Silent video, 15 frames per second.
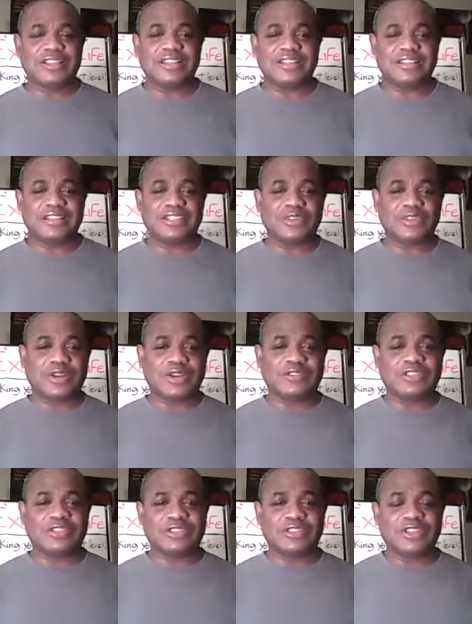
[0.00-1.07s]
they don't have
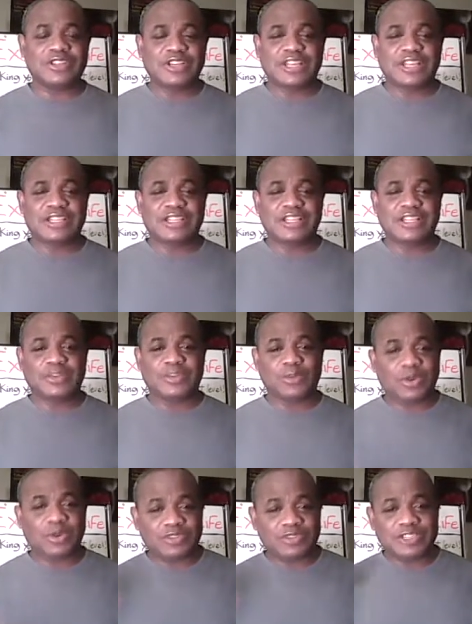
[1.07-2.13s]
any any
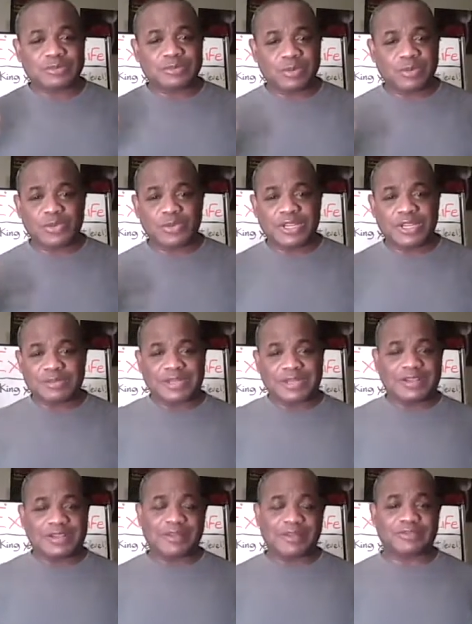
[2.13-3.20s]
worries about where it might
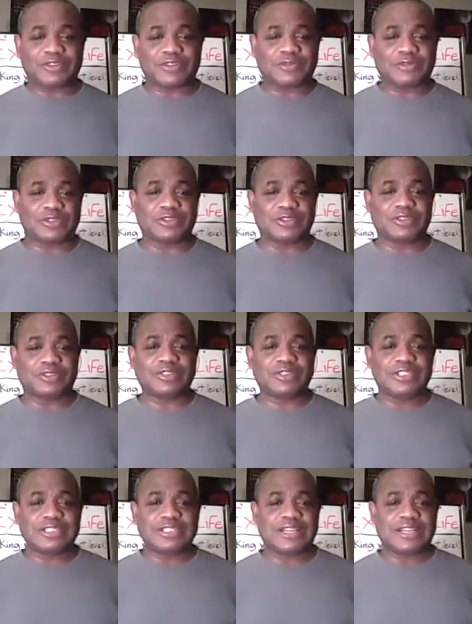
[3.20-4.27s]
come from, you know,
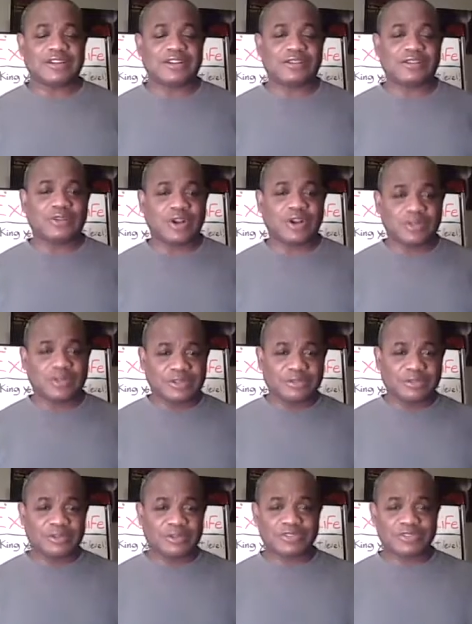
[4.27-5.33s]
or how the
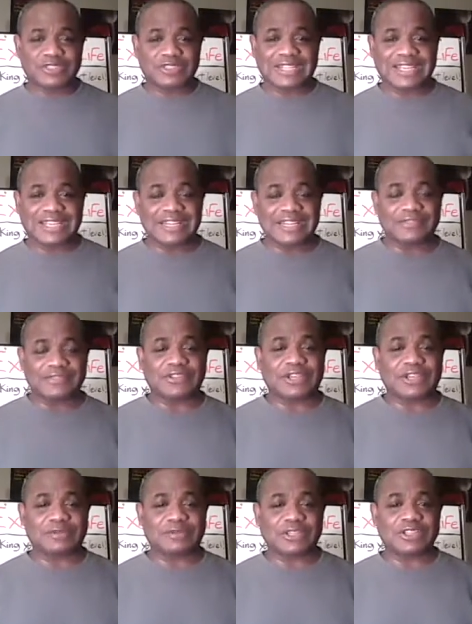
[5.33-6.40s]
parents going to get it for
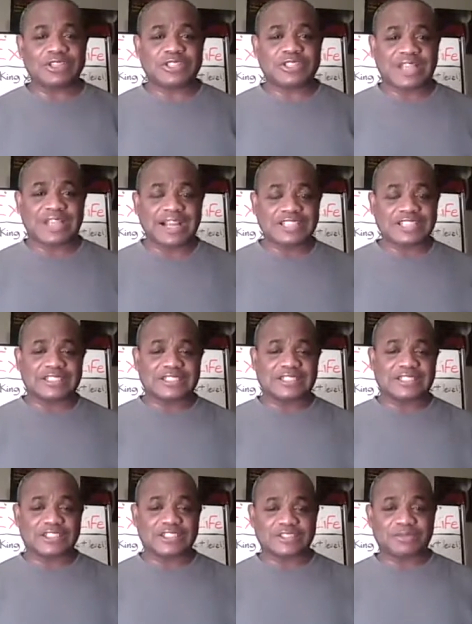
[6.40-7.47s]
them. They just ask because they
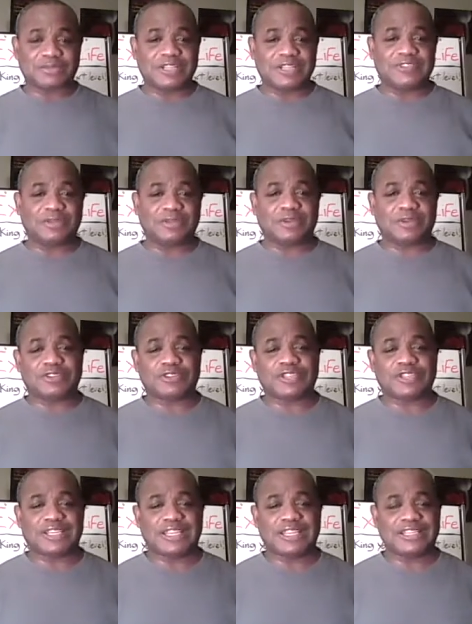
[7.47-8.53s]
just believe the parents can
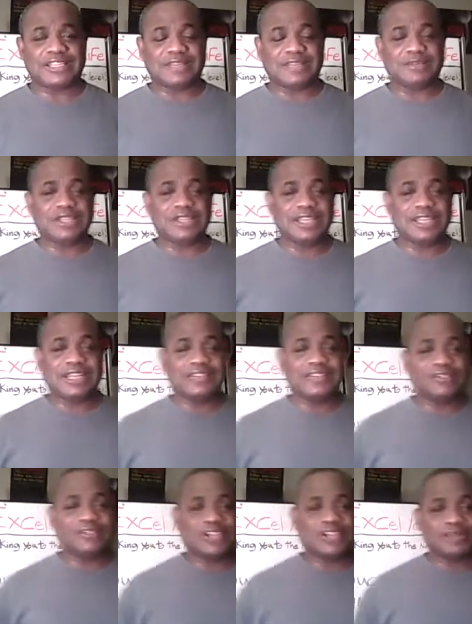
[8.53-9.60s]
get them, get it
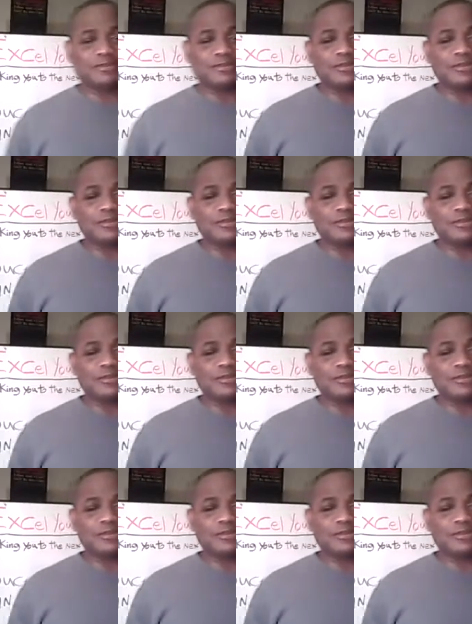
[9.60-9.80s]
for them.